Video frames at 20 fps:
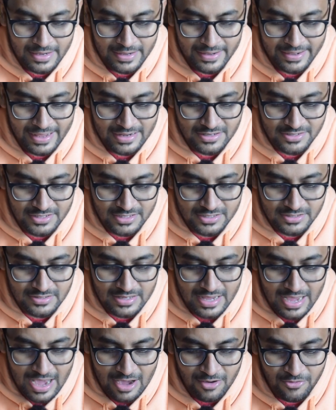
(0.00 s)
Next is
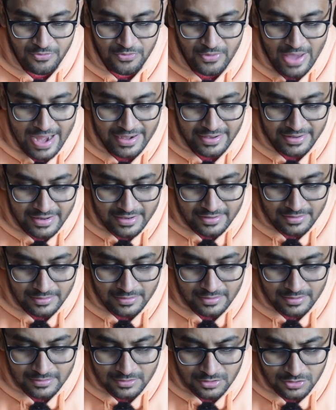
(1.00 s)
uh,
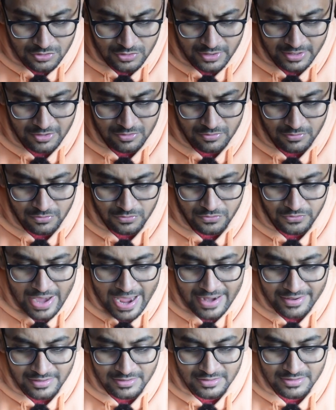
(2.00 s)
Variant, sorry,
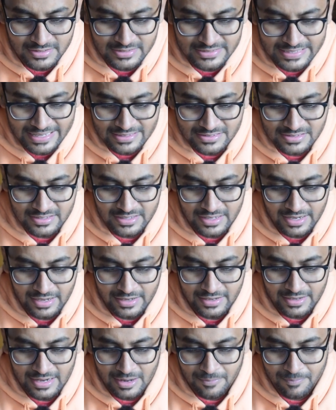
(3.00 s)
Variant says
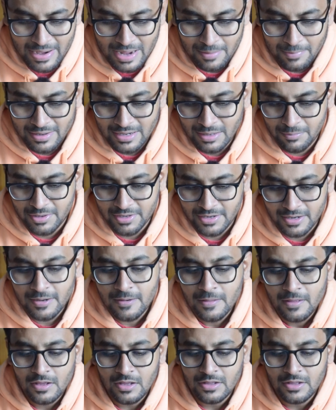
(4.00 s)
India Private Limited.